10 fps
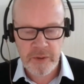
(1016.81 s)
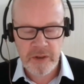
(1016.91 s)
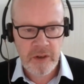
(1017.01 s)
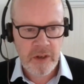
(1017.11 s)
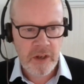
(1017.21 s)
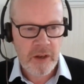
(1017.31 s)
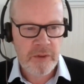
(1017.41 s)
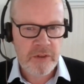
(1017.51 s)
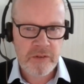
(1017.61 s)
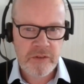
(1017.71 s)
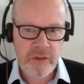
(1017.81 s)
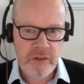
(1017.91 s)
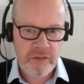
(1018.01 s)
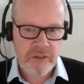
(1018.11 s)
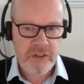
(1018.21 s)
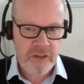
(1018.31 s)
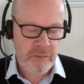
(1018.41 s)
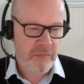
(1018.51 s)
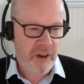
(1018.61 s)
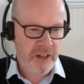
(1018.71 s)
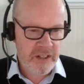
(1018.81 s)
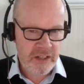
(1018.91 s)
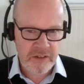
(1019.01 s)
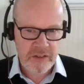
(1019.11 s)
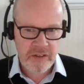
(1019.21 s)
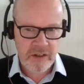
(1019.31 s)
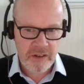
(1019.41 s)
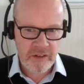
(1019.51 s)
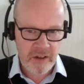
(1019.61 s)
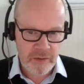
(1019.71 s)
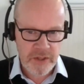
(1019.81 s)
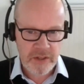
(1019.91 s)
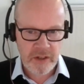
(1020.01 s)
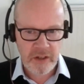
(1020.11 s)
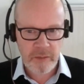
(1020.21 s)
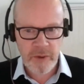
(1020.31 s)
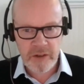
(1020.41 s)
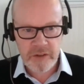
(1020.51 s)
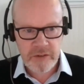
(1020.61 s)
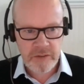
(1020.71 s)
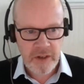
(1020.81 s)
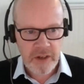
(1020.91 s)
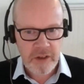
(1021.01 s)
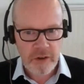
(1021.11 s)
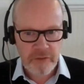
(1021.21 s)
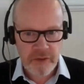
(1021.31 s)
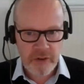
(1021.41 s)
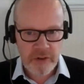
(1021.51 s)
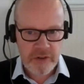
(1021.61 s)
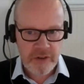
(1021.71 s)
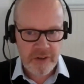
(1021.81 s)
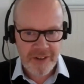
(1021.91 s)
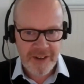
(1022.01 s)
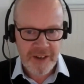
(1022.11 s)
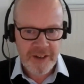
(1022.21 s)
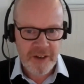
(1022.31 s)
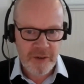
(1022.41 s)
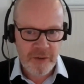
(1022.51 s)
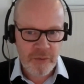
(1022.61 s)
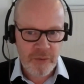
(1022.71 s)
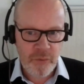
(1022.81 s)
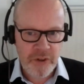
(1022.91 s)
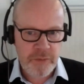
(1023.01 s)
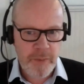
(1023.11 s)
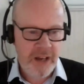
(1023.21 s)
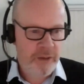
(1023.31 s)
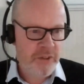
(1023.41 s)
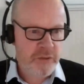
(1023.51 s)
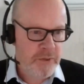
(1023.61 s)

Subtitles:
But I mean, so just some ideas that I was thinking about is, first, what's Parliament's